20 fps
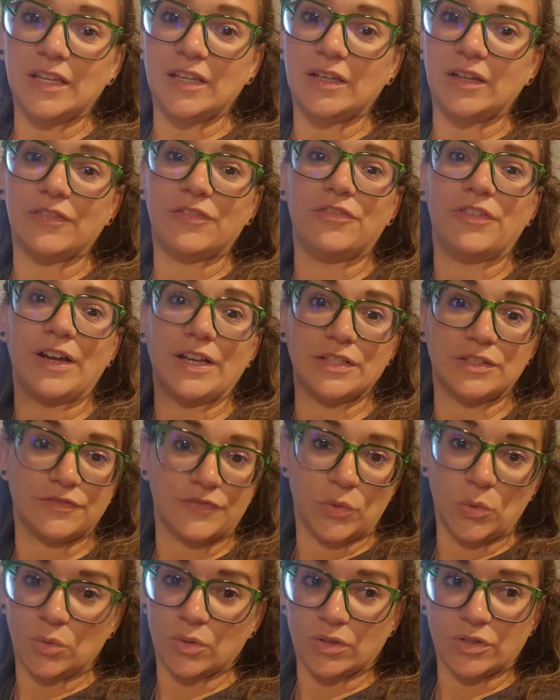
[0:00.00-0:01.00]
then
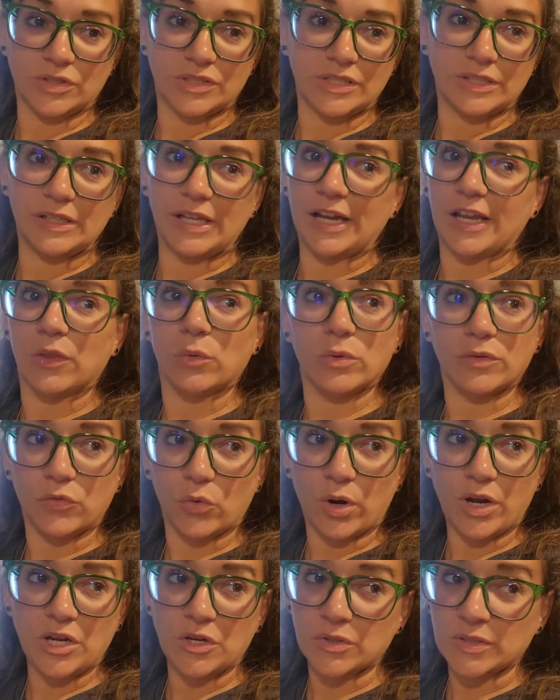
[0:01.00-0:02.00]
fast forward to like 3 or
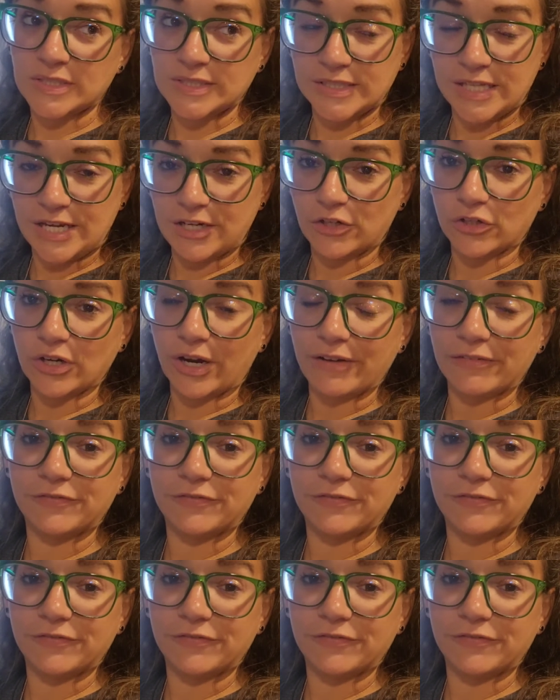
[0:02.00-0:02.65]
4 years later,